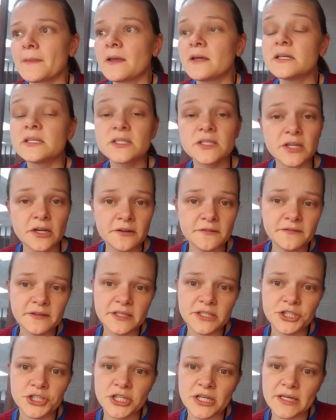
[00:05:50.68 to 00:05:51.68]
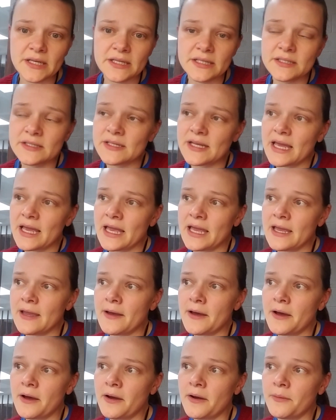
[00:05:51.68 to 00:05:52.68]
Starfish is a
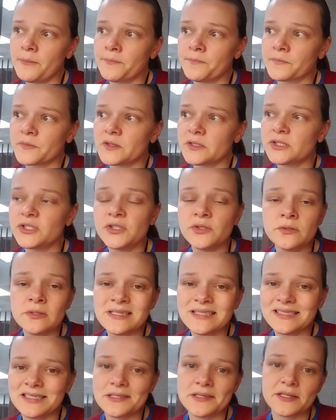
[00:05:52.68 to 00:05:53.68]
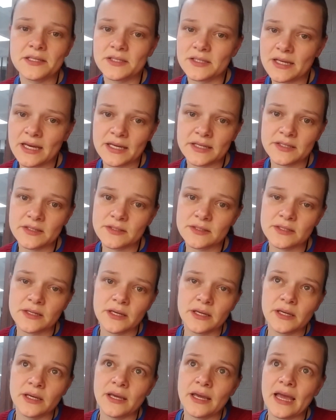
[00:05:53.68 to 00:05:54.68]
student success
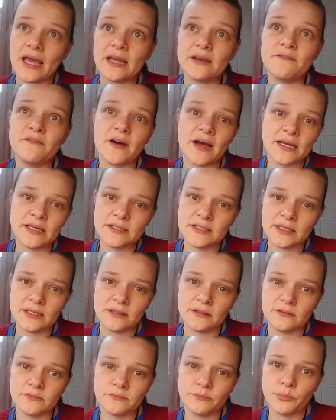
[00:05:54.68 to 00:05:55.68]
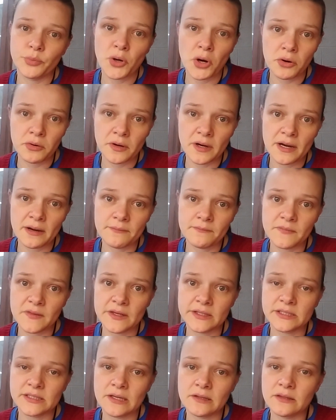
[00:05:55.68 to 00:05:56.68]
advising program
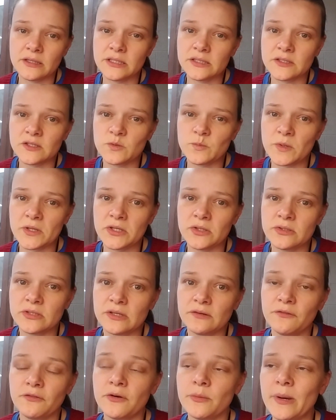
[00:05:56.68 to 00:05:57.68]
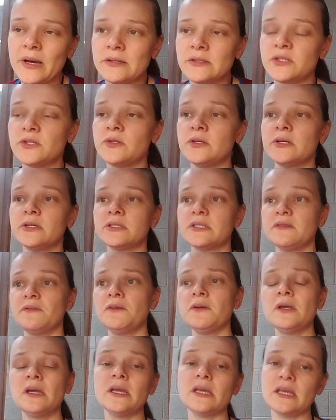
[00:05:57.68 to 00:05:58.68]
that Southeast has been using for about 2 years. If
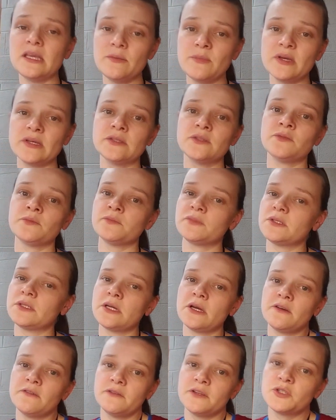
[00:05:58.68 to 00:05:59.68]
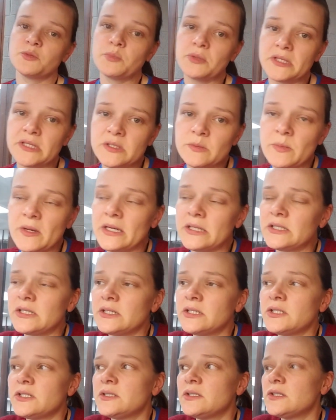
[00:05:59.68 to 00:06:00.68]
you get emails from Starfish, please pay
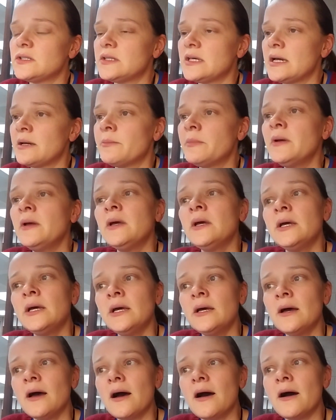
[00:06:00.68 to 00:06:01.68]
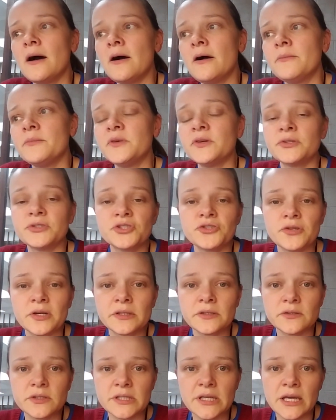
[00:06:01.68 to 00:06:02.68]
attention to them. Your
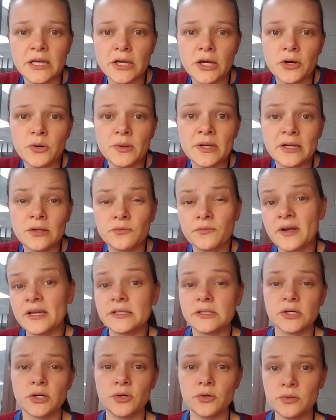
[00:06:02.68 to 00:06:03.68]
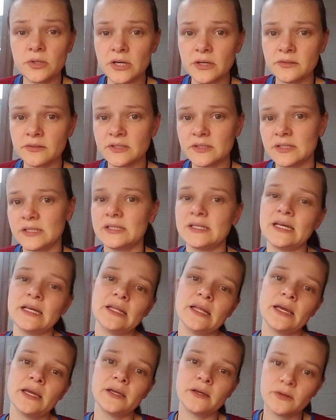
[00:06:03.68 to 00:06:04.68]
instructors can go and raise kudos to say
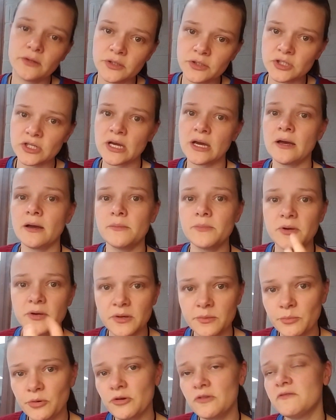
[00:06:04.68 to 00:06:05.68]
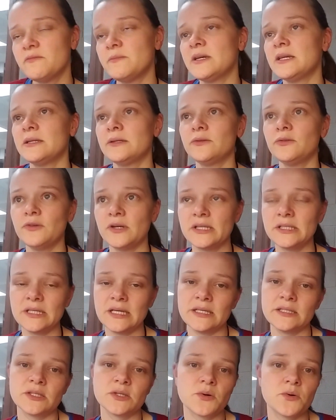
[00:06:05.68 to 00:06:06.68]
like, good job, good improvement, great
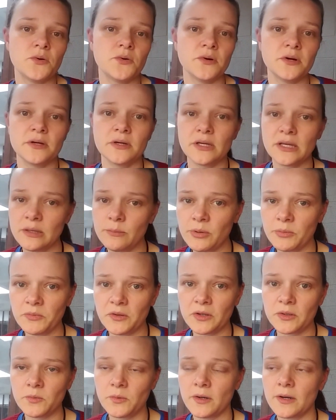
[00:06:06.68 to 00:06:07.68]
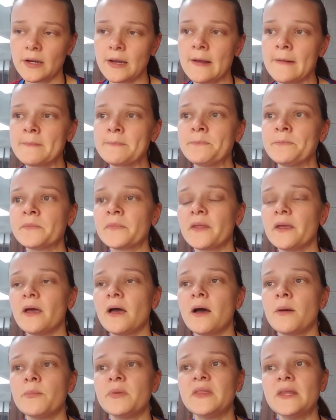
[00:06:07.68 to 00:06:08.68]
test score, keep up the good work.
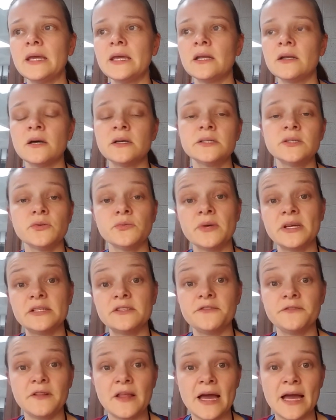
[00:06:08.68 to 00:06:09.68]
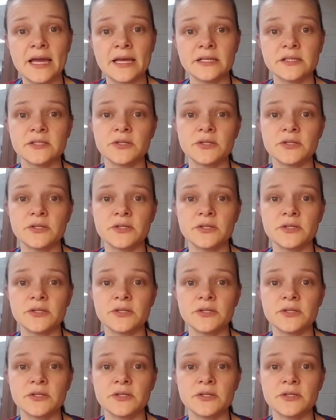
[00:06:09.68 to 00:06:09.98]
But they can also raise flags.